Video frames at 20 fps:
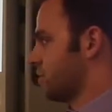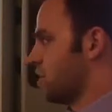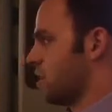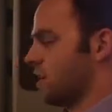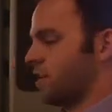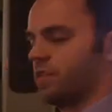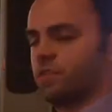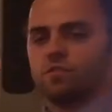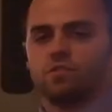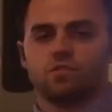
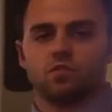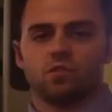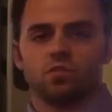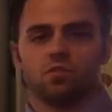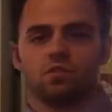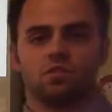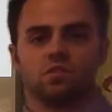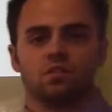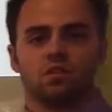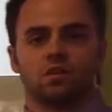lot of the
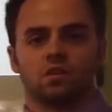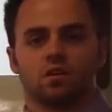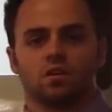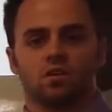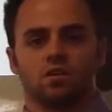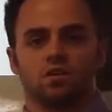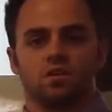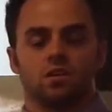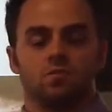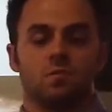students
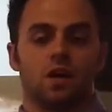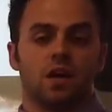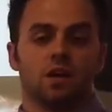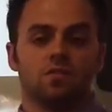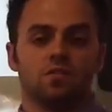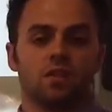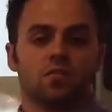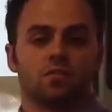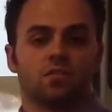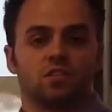may
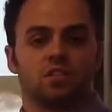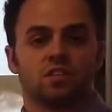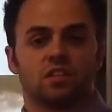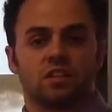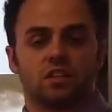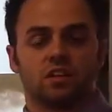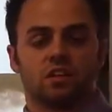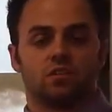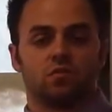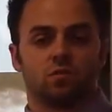have never
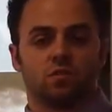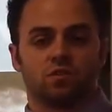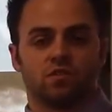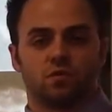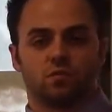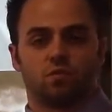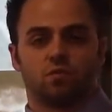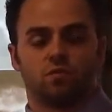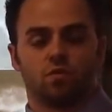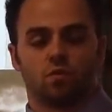seen a
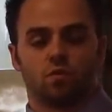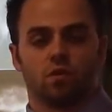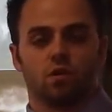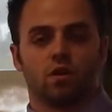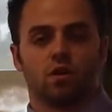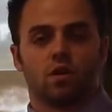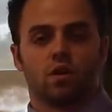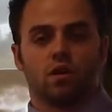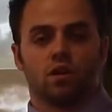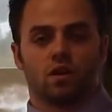twister before